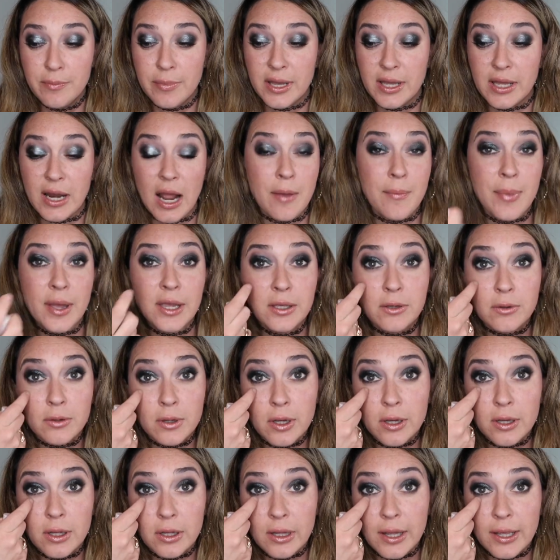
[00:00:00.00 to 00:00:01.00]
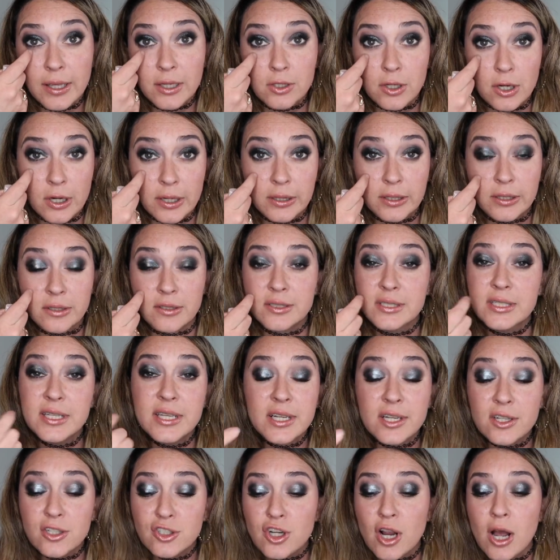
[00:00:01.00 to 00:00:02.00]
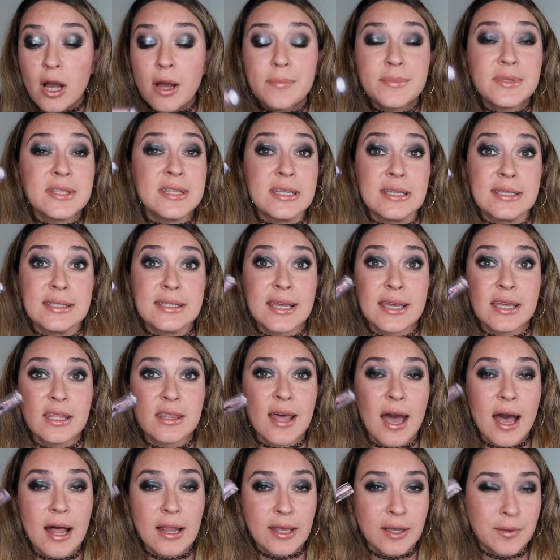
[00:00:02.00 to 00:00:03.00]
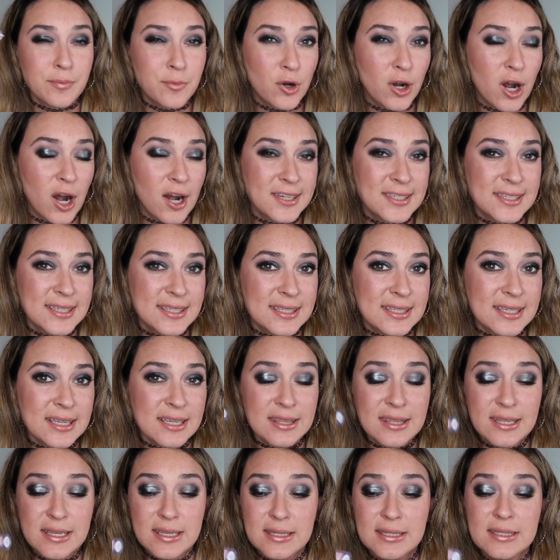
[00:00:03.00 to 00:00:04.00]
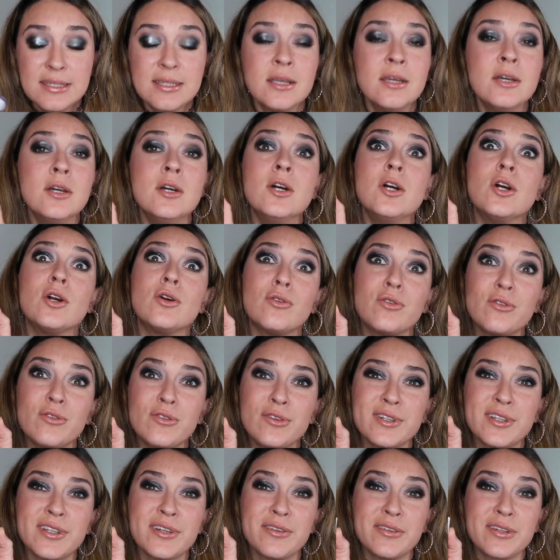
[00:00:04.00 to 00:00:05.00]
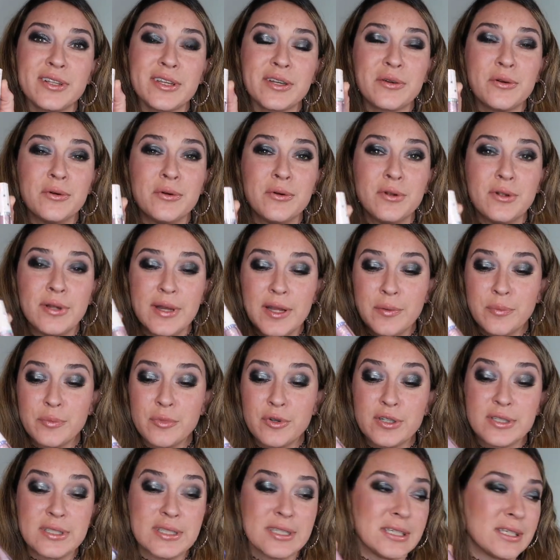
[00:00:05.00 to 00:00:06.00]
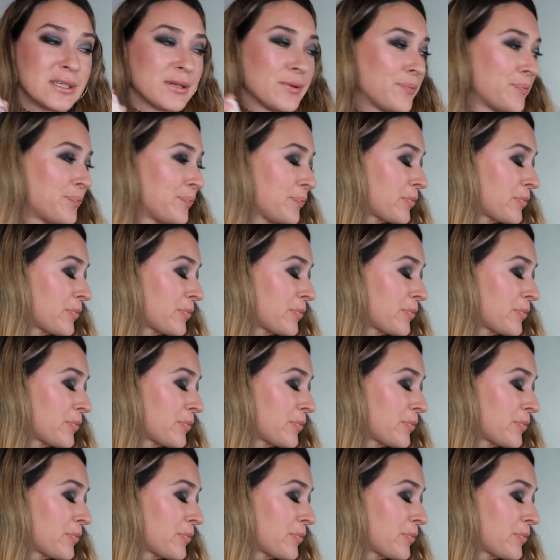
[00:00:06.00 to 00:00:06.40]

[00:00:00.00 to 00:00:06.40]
but I bet you could like drawing little teardrops, things like that, like more artistic things. Really, really cool and pretty.